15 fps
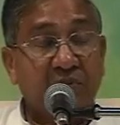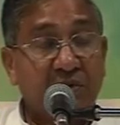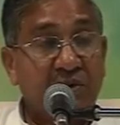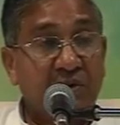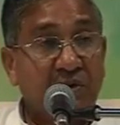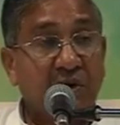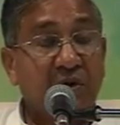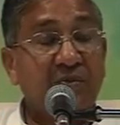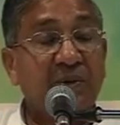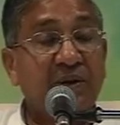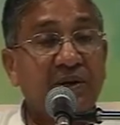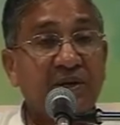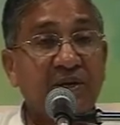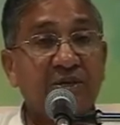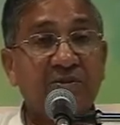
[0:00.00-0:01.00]
in
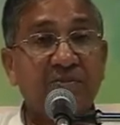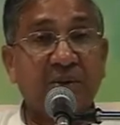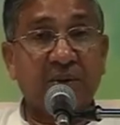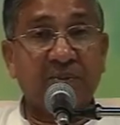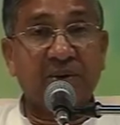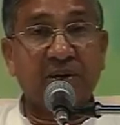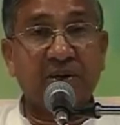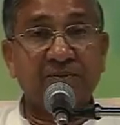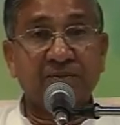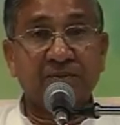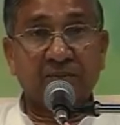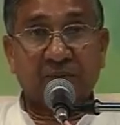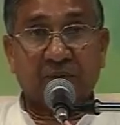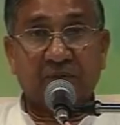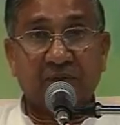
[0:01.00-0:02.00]
normal case, Baba
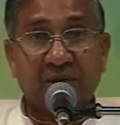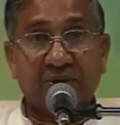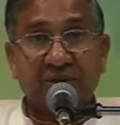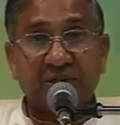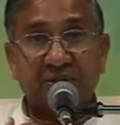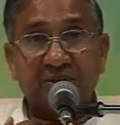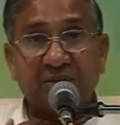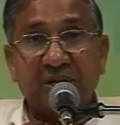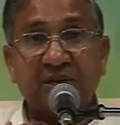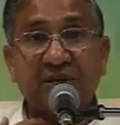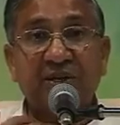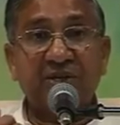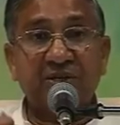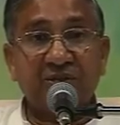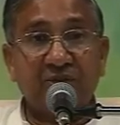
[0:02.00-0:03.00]
will just
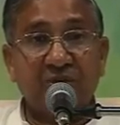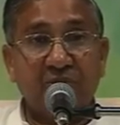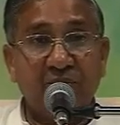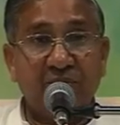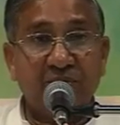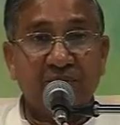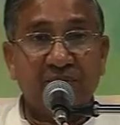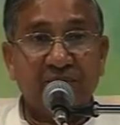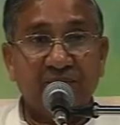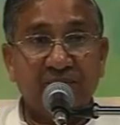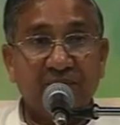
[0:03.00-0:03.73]
clear his throat.